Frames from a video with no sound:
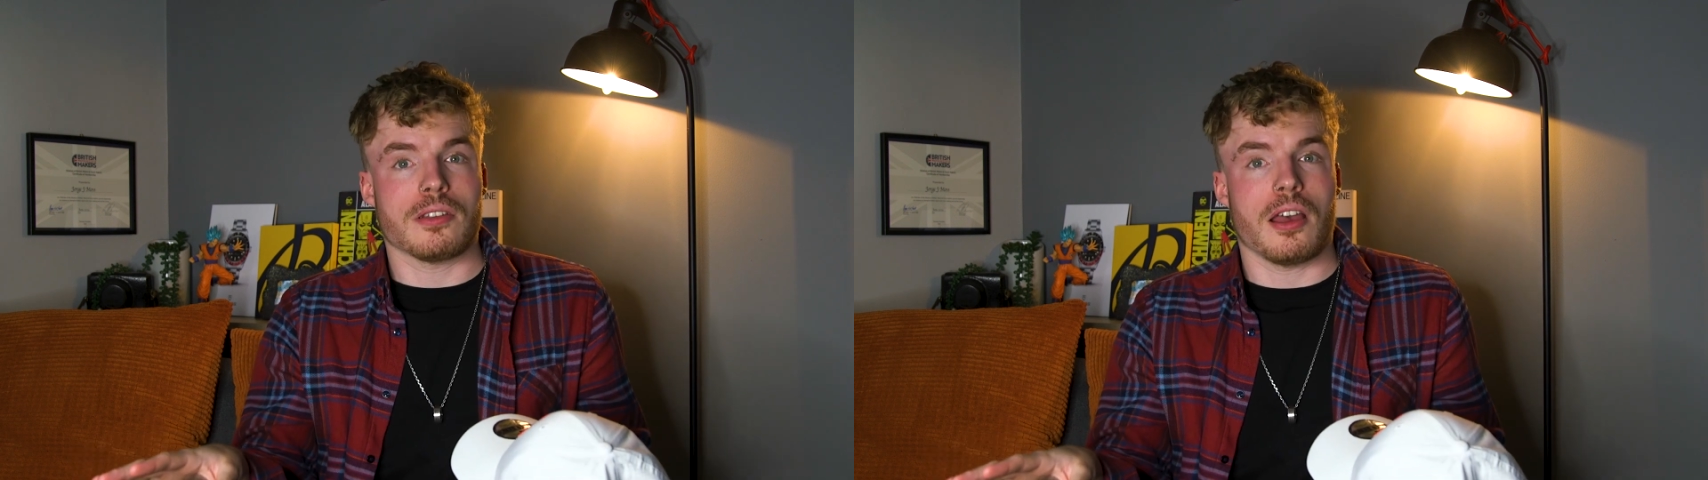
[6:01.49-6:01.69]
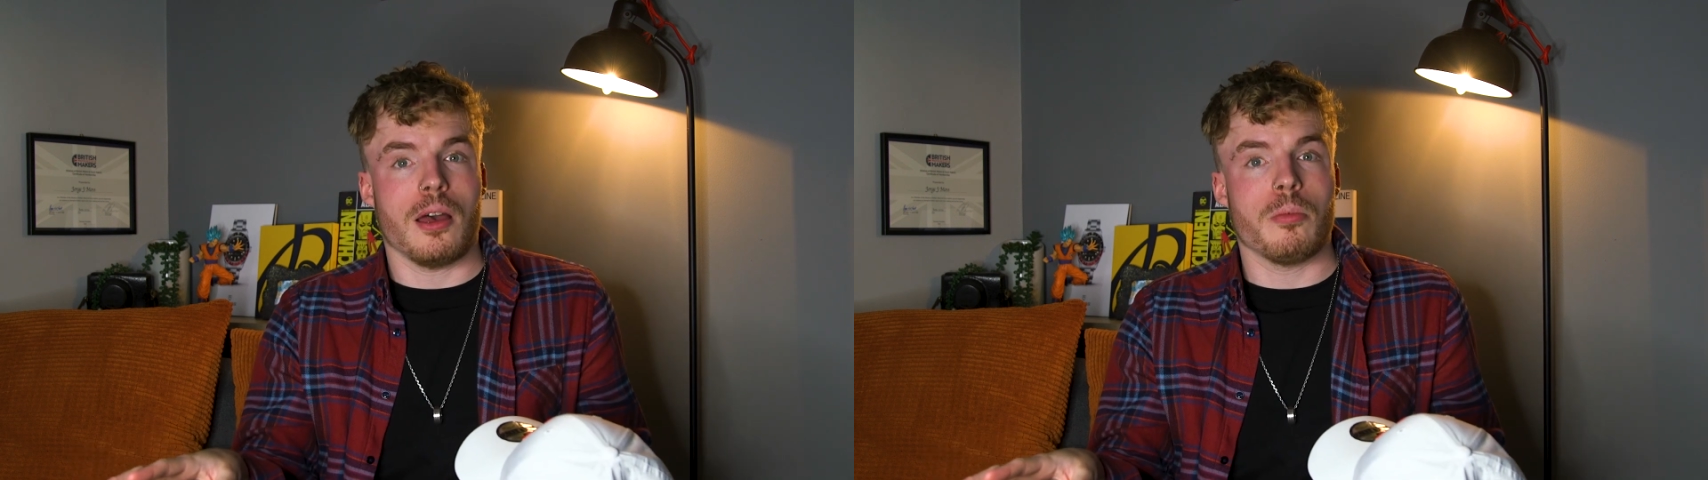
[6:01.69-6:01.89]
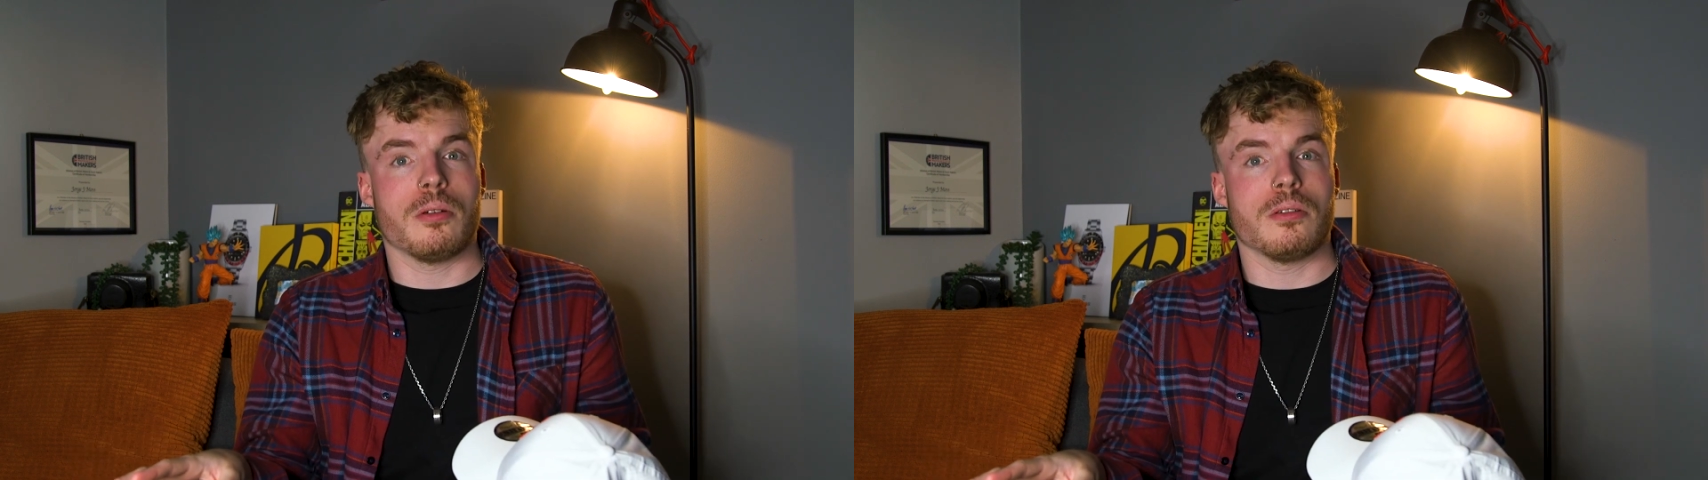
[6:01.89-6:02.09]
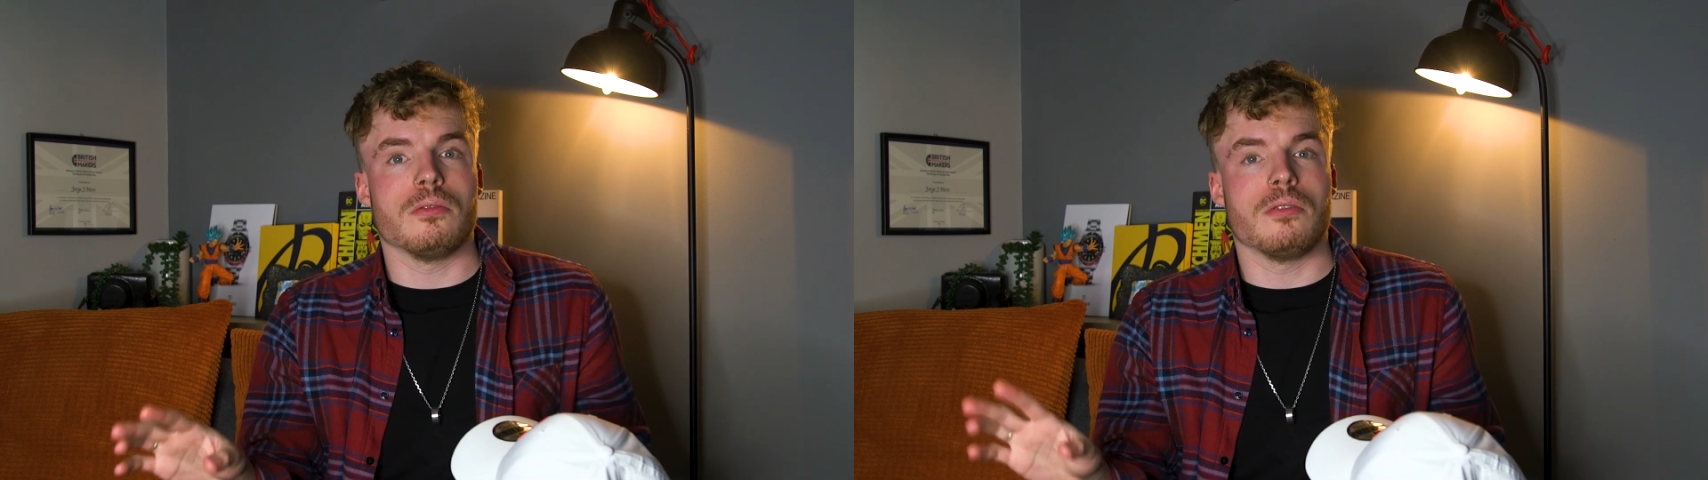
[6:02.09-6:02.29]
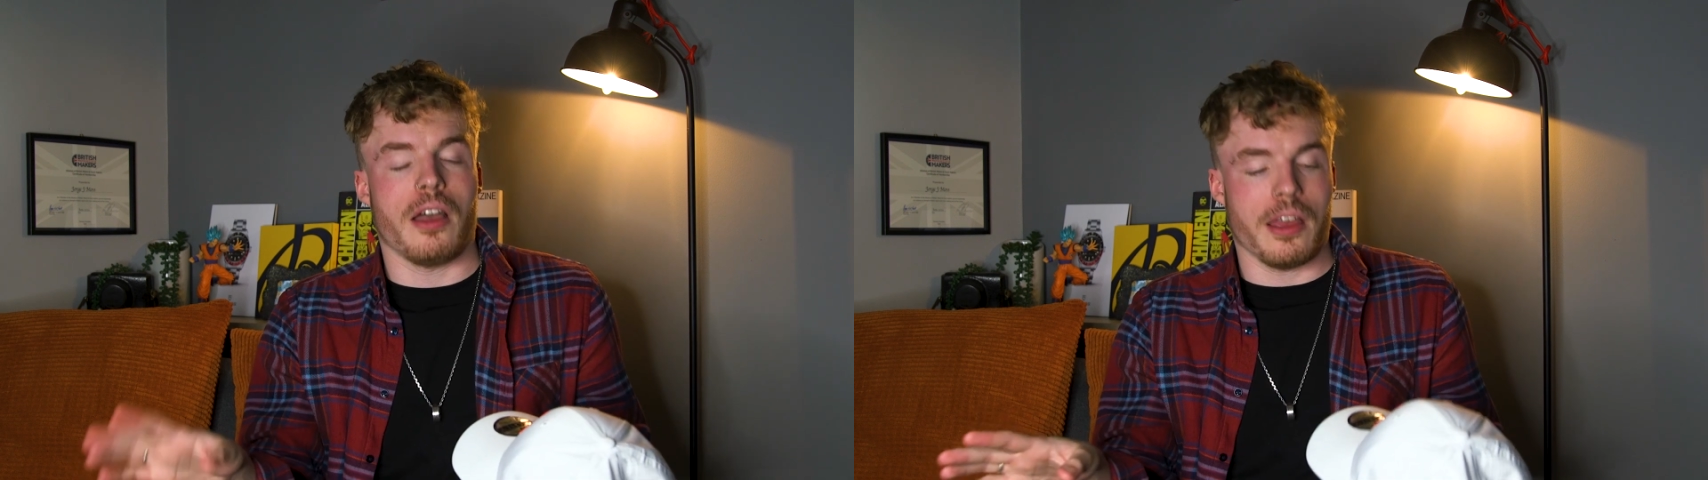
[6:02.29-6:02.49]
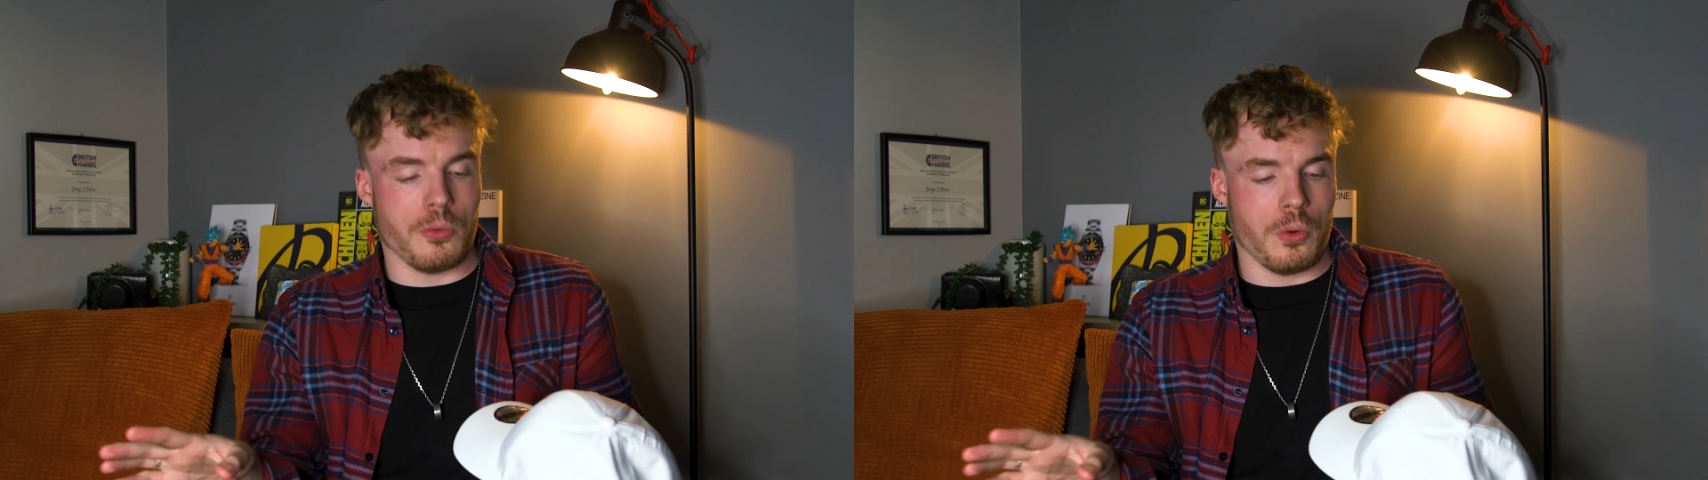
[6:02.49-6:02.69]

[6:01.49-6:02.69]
Cup tie-in